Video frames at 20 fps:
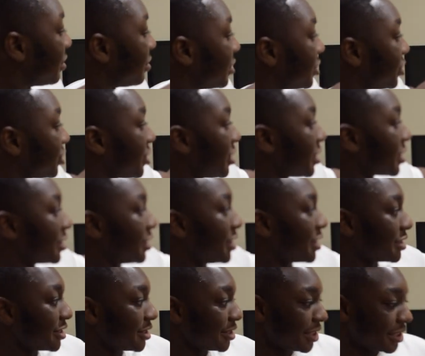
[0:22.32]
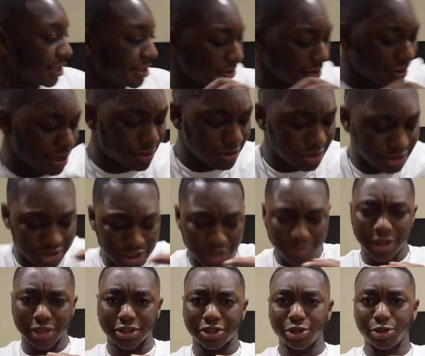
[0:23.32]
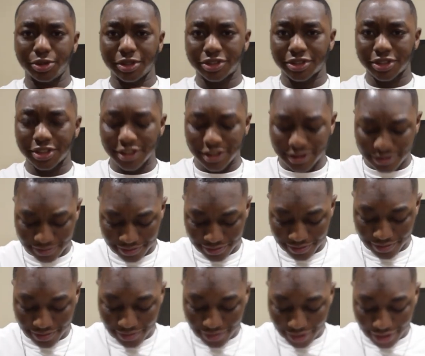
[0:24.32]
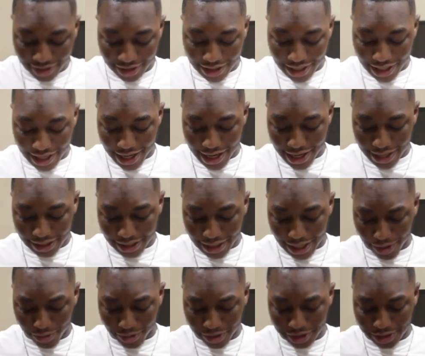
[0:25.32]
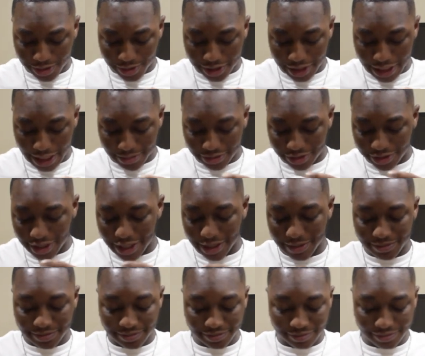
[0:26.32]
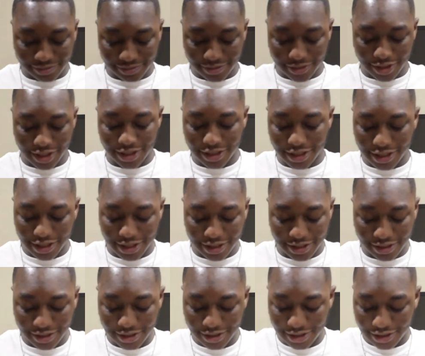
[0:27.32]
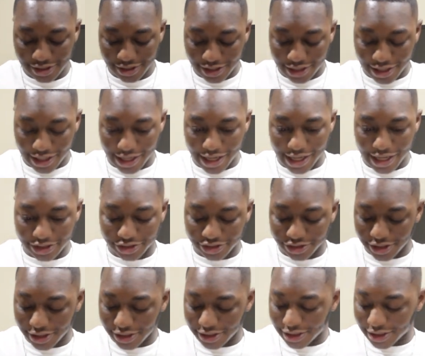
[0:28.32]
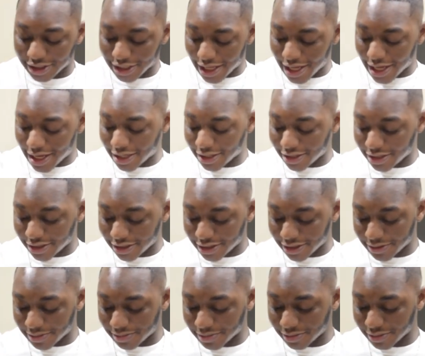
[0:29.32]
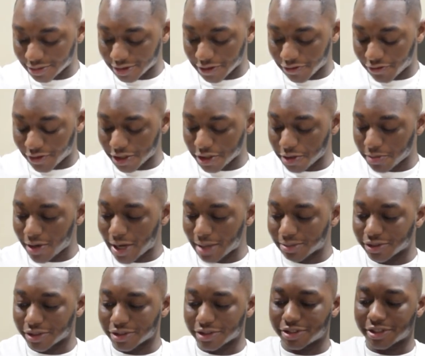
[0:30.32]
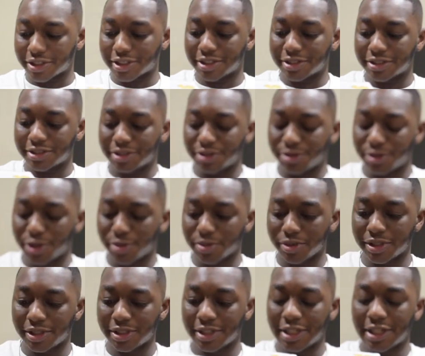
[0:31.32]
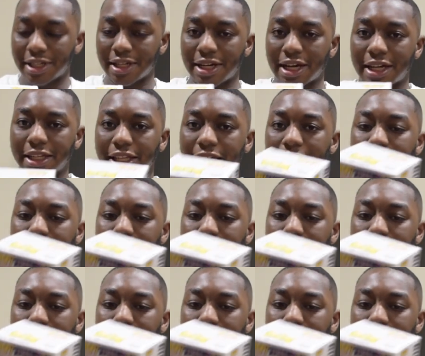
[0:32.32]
one slider collection. Like I want to say about two weeks ago, I, I went into a GameStop and then I saw that they had a... Uh, the Funko Pops on sale, normally at